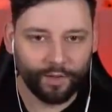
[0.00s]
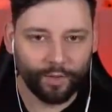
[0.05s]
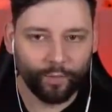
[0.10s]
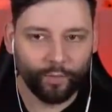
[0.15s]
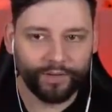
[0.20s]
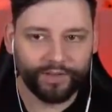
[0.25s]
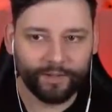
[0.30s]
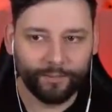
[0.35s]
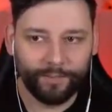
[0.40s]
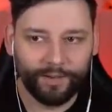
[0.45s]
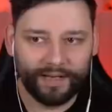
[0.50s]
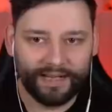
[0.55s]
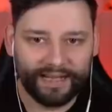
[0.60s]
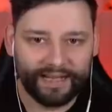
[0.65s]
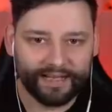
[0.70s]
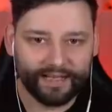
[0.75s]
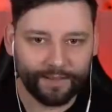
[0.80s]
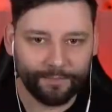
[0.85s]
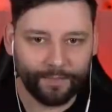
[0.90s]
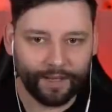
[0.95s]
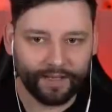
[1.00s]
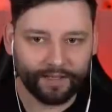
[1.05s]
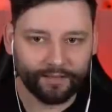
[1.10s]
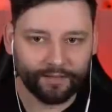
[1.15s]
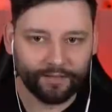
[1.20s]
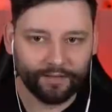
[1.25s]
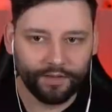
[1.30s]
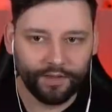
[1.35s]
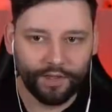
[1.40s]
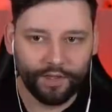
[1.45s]
We completed it, mate.
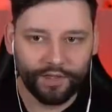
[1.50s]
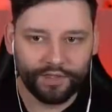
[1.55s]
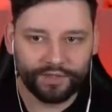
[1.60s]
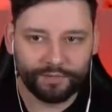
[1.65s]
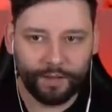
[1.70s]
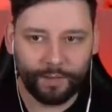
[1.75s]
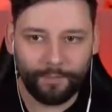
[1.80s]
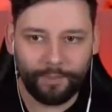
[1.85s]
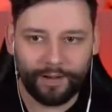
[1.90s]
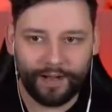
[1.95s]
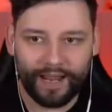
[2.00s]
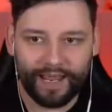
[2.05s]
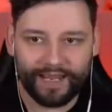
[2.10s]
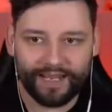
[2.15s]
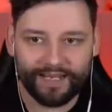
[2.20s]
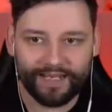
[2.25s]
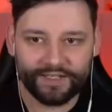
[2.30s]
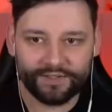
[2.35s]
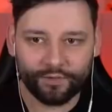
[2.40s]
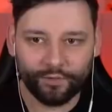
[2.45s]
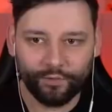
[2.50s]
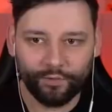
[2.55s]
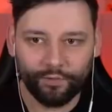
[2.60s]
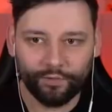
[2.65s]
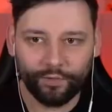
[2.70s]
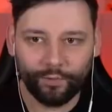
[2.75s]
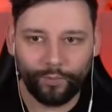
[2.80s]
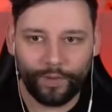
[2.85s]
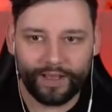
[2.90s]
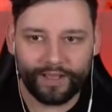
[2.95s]
So my plane is all
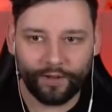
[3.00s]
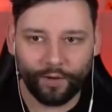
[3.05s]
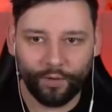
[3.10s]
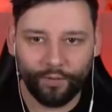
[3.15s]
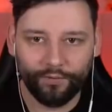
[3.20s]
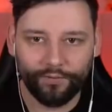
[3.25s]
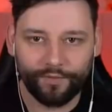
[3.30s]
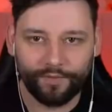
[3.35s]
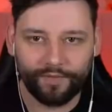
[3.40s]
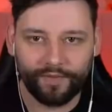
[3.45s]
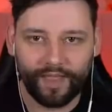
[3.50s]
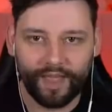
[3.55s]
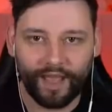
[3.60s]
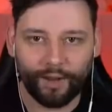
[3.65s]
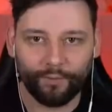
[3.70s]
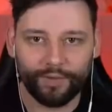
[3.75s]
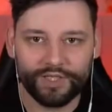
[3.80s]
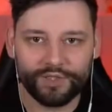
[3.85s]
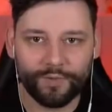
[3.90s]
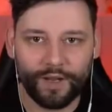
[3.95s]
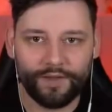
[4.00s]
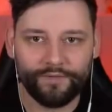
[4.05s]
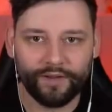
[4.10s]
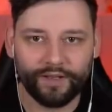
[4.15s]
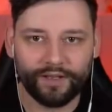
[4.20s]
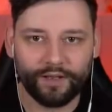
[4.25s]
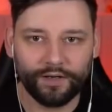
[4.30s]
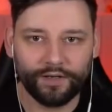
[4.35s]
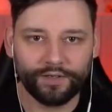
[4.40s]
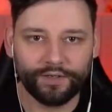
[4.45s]
the way over there. Which way have I
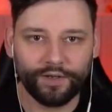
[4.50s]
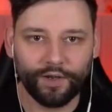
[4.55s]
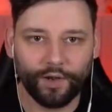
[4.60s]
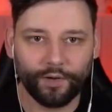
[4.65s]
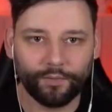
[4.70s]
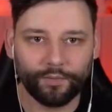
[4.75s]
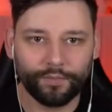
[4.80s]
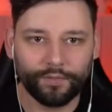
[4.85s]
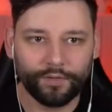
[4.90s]
got to go?